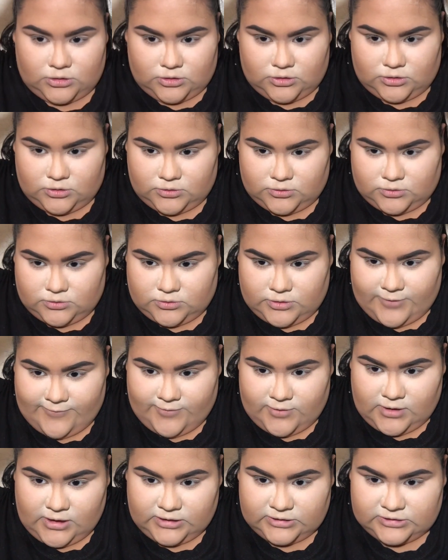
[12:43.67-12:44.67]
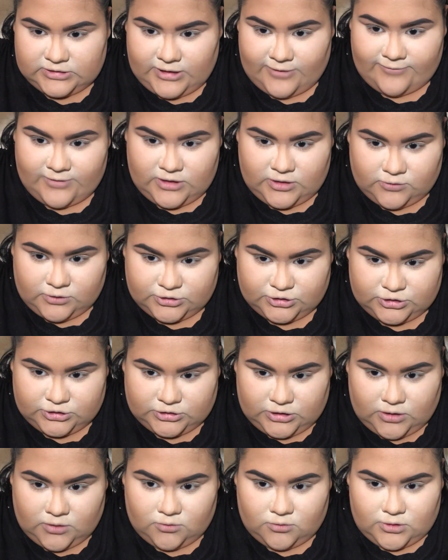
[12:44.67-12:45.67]
So if you guys have any
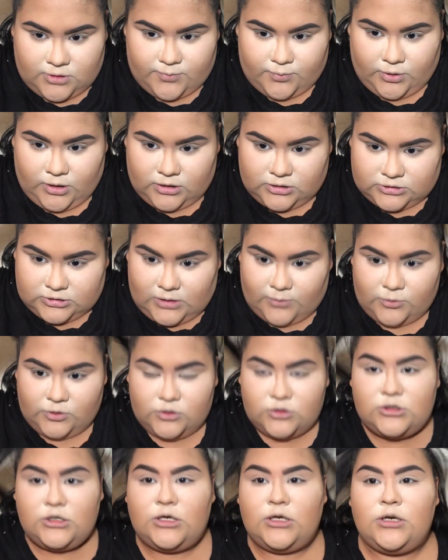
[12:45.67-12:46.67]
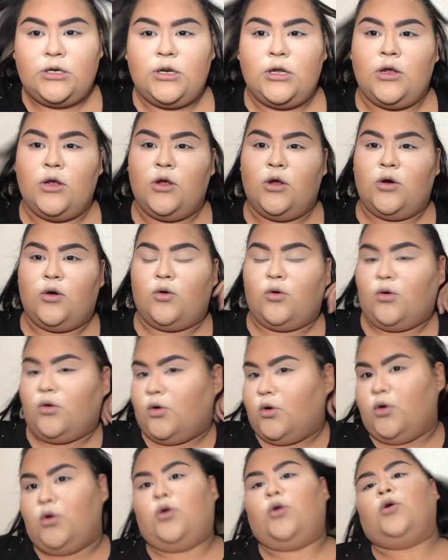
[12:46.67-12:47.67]
questions on what products I'm using
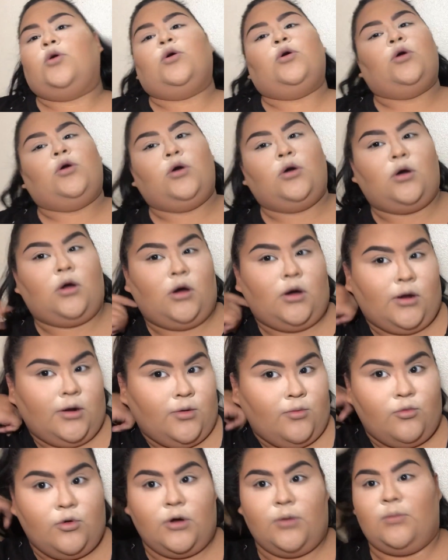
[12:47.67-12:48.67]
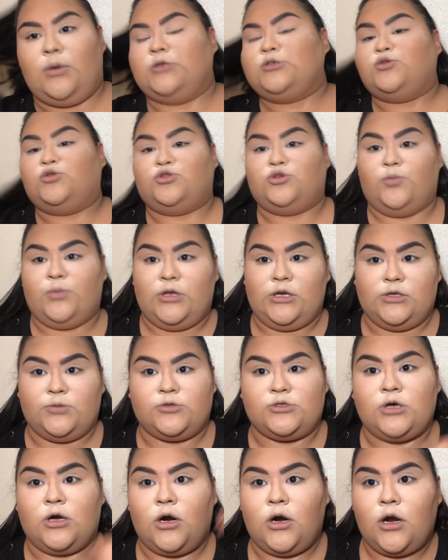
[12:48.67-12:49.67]
or on what my social
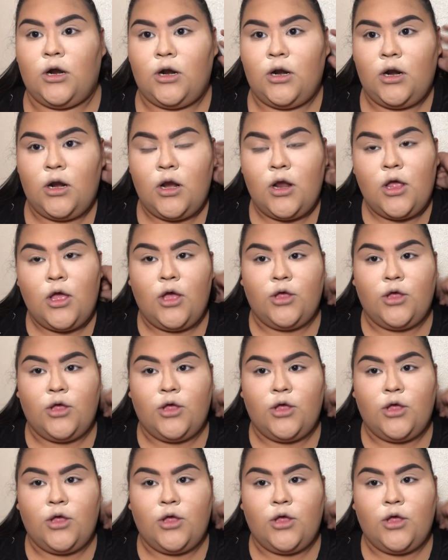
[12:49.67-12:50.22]
medias are,